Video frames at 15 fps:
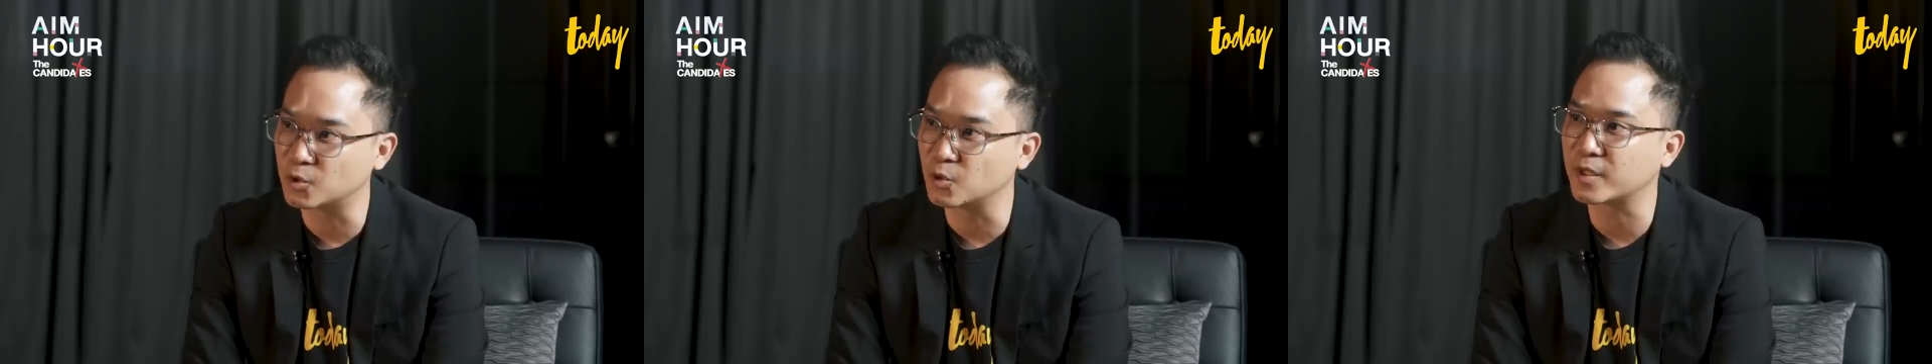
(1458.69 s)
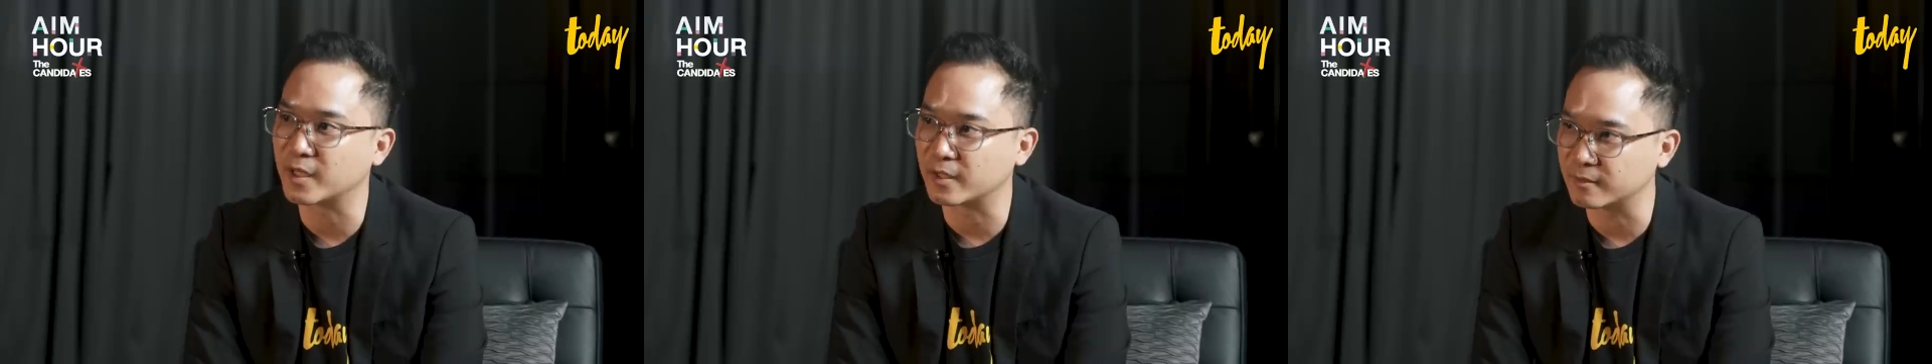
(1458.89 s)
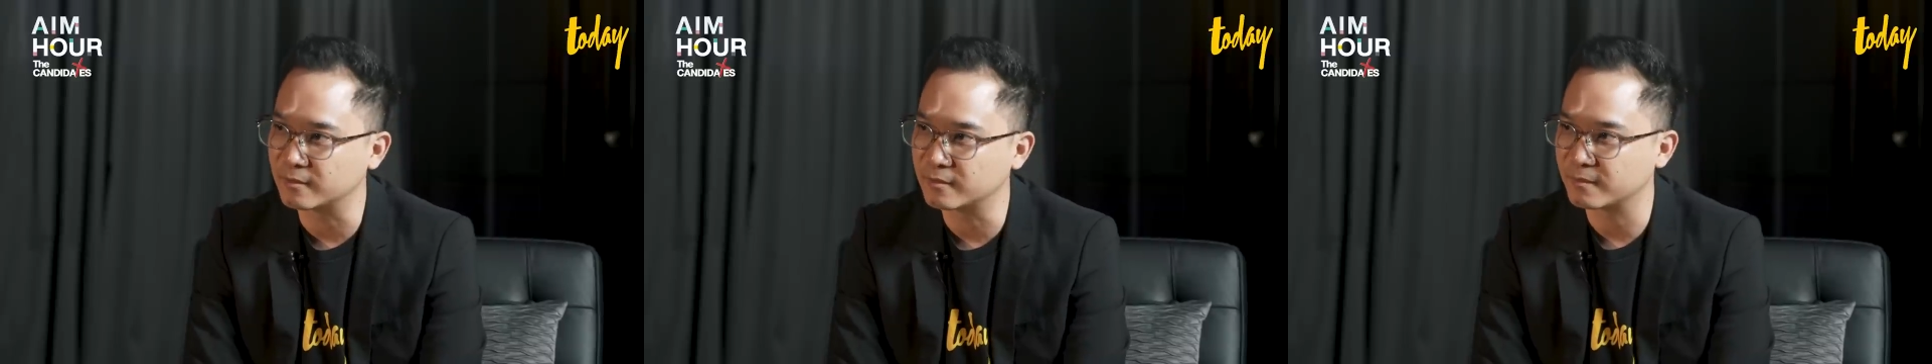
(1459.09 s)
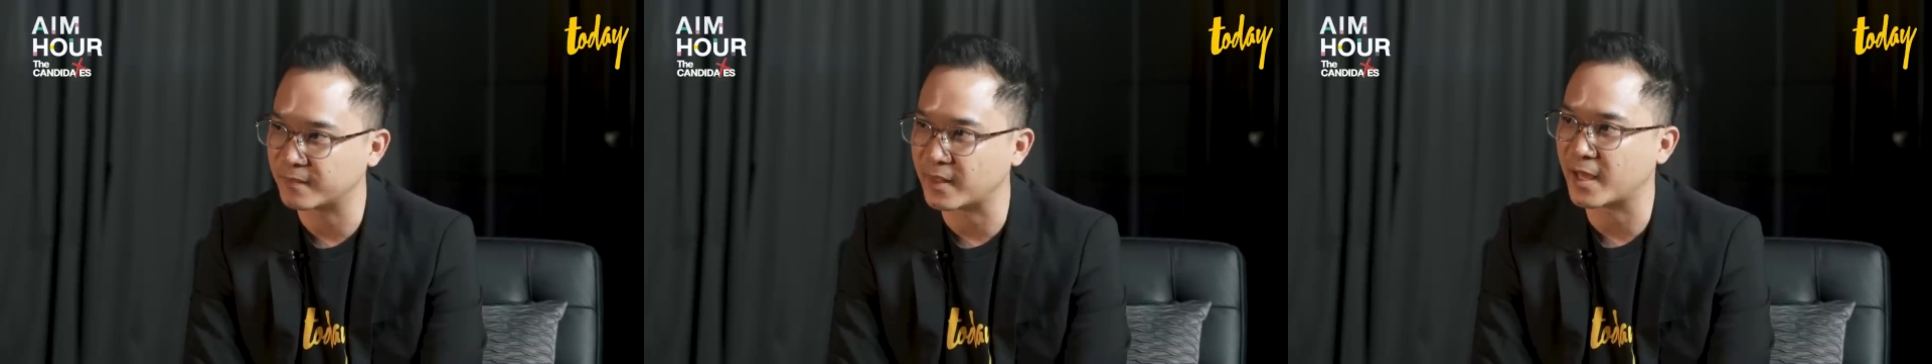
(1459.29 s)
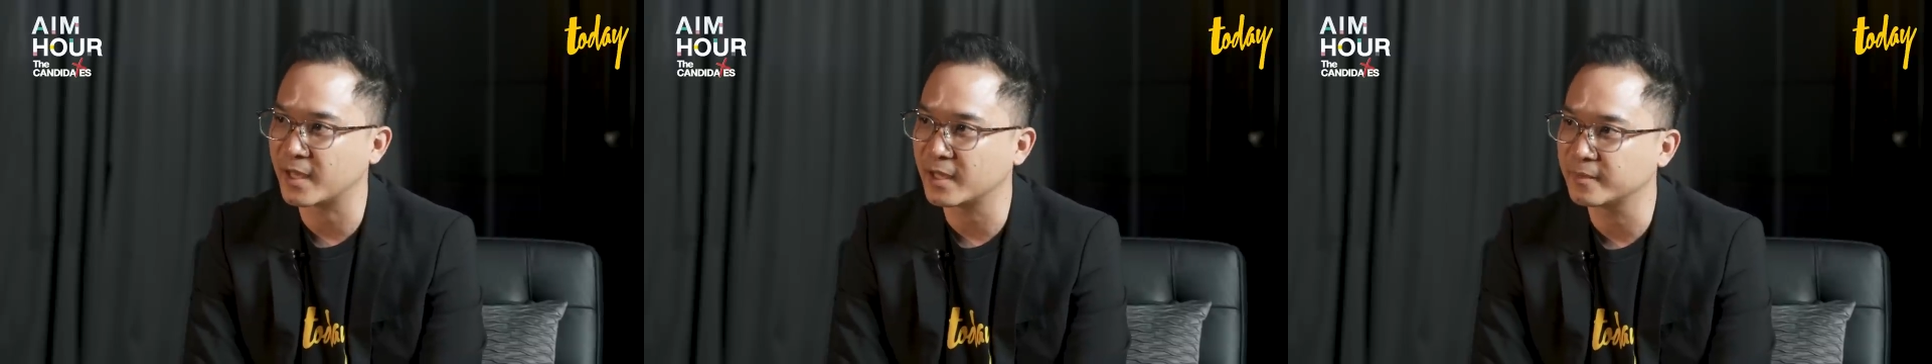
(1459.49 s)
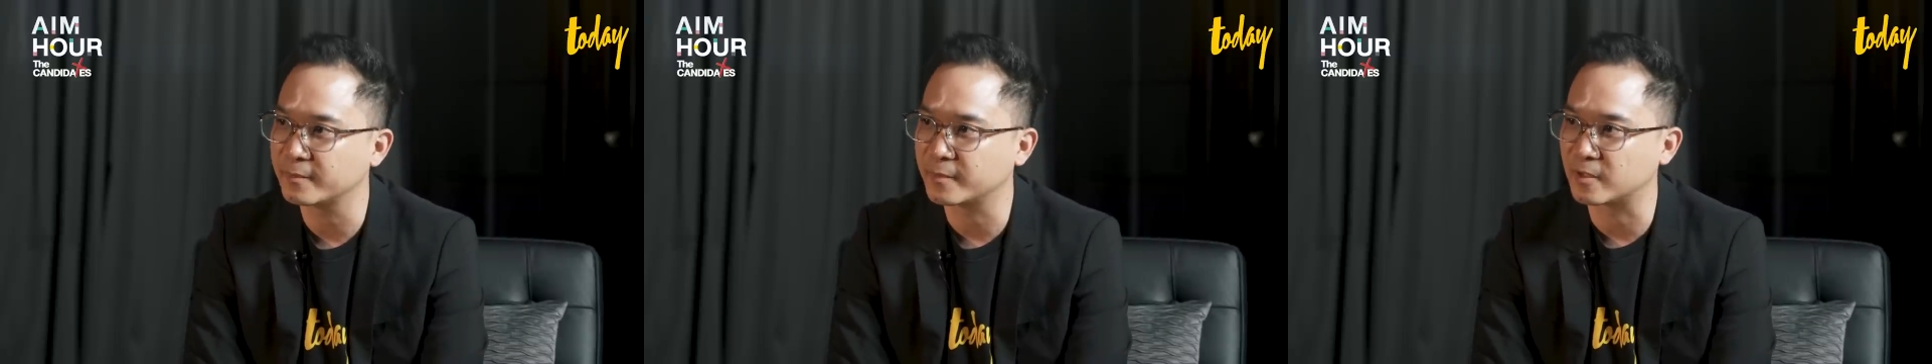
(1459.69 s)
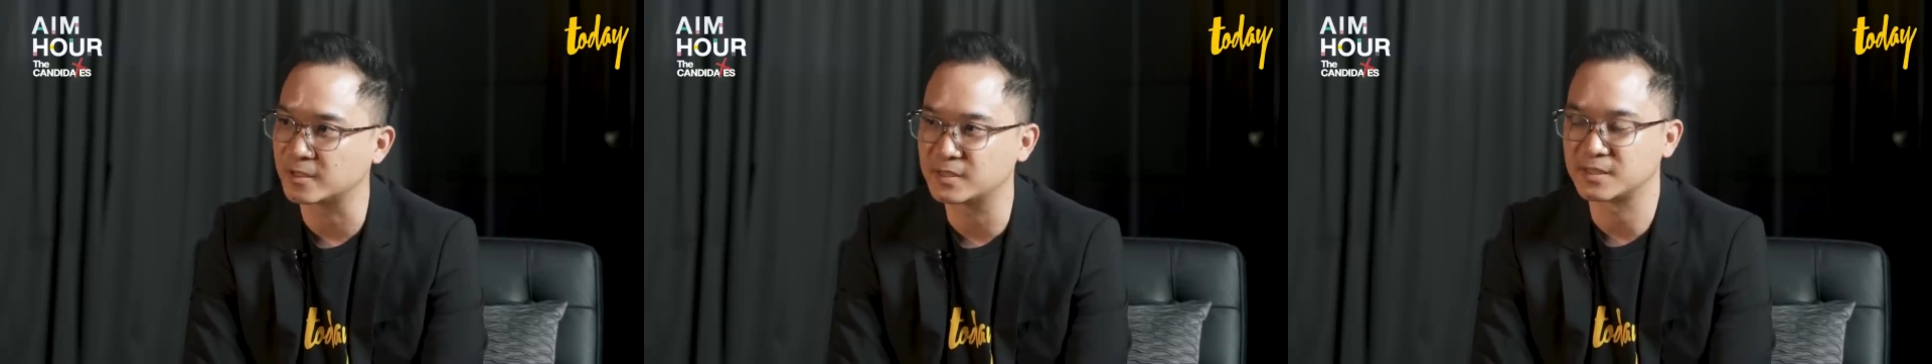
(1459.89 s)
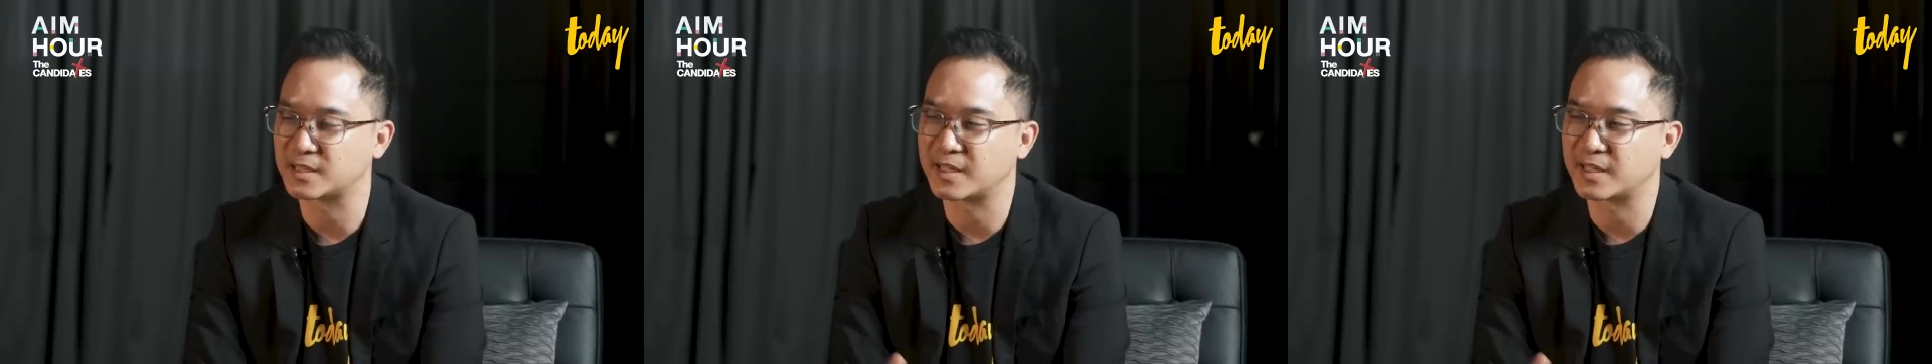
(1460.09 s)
cooking there, because mm-hmm.